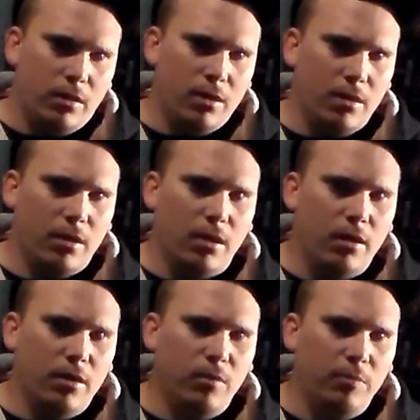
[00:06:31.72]
and then
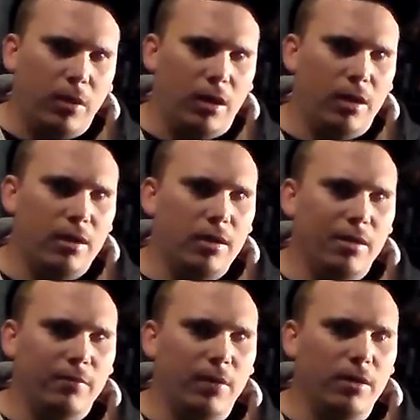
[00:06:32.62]
I ended up buying
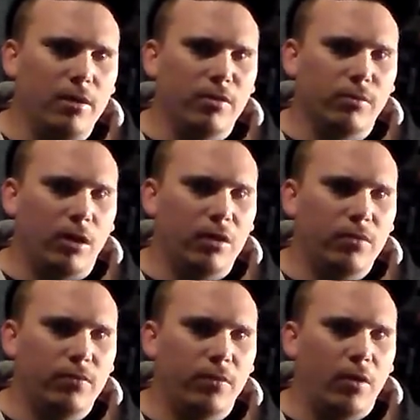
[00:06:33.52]
a vending
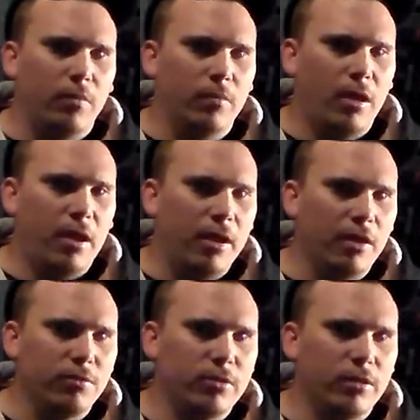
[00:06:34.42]
route from
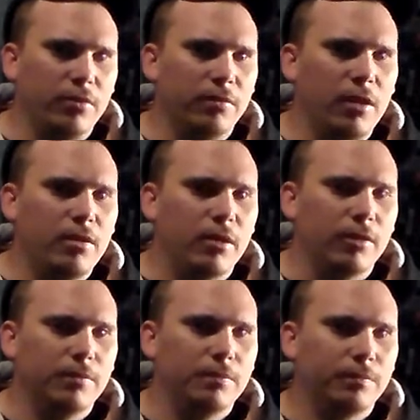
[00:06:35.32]
AFC
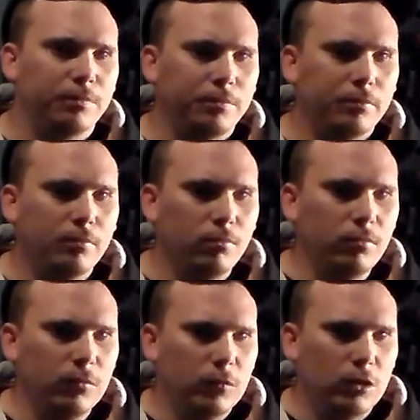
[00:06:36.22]
Vending.
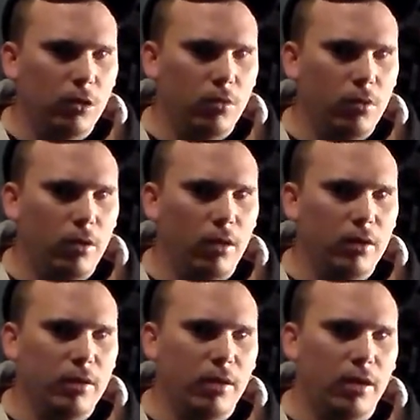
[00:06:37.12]
So a lot
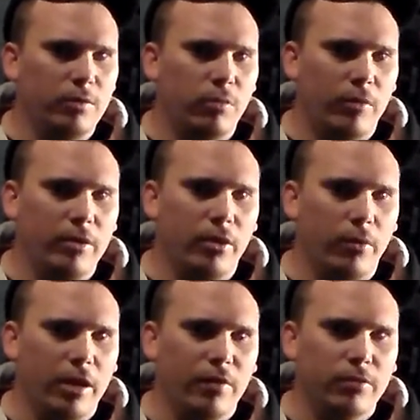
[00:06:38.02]
of you guys probably know
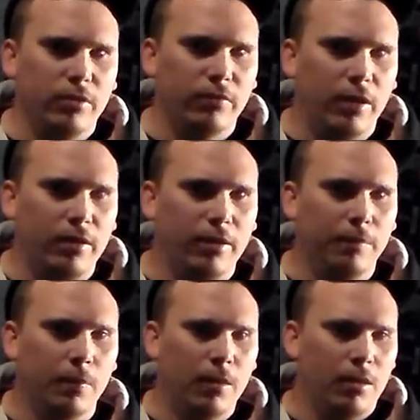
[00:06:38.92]
AFC
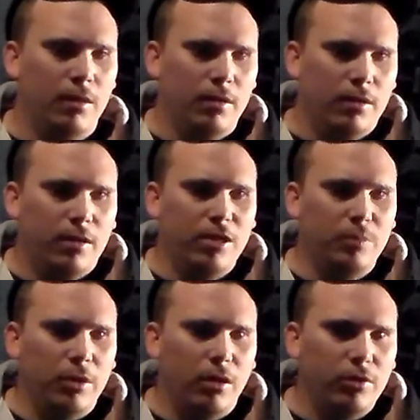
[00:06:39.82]
Vending. He's
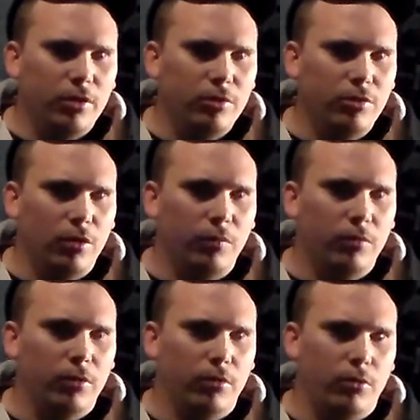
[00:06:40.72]
been on YouTube
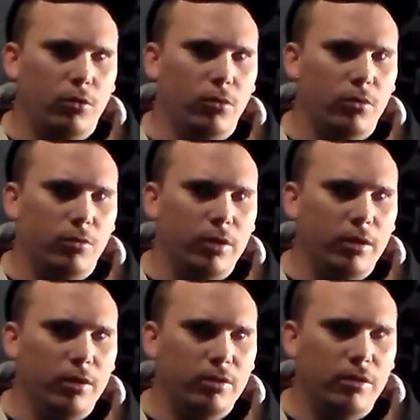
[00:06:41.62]
for 2 or 3
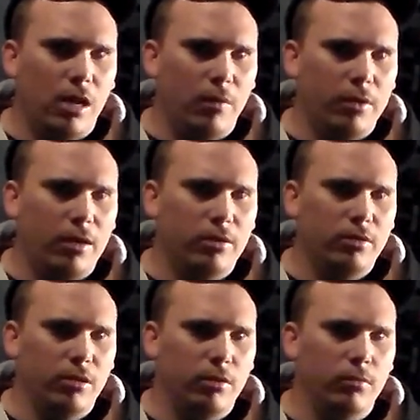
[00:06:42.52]
years now, and he
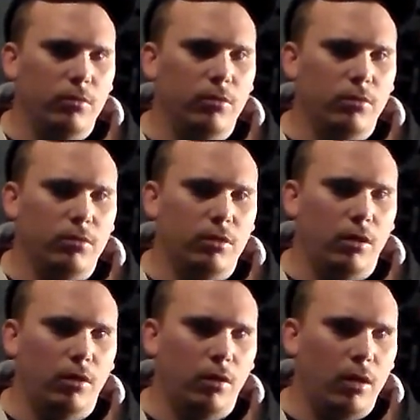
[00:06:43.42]
actually
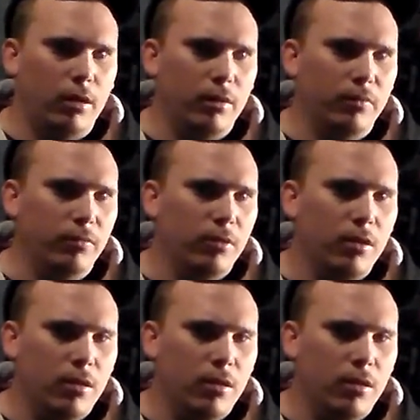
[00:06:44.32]
got a lot of